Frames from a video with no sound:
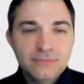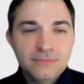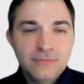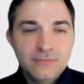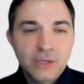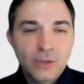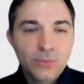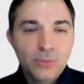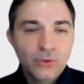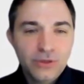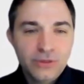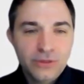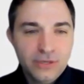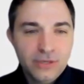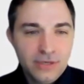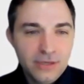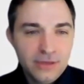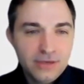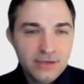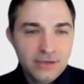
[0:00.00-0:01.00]
help with
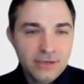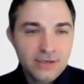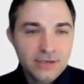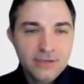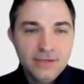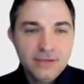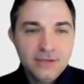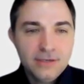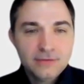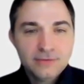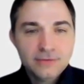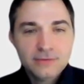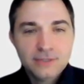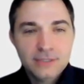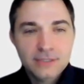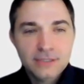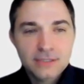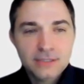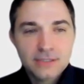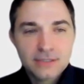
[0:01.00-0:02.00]
anything I need,
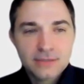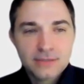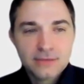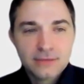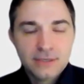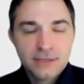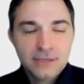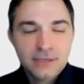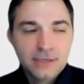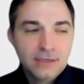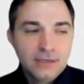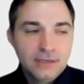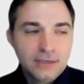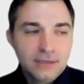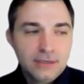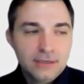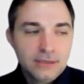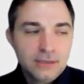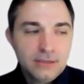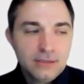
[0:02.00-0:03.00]
is
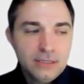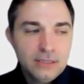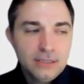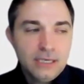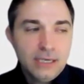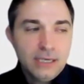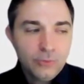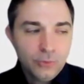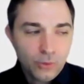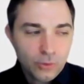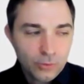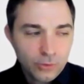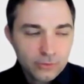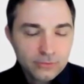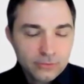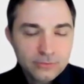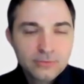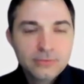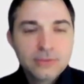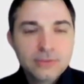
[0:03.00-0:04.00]

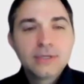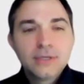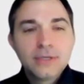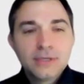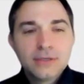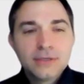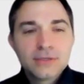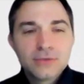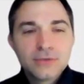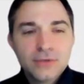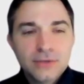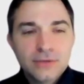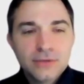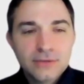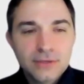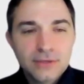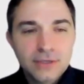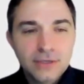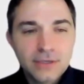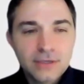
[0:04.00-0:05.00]
abnormal in the industry,
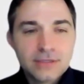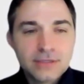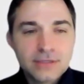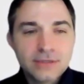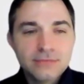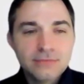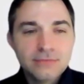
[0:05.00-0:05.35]
and it's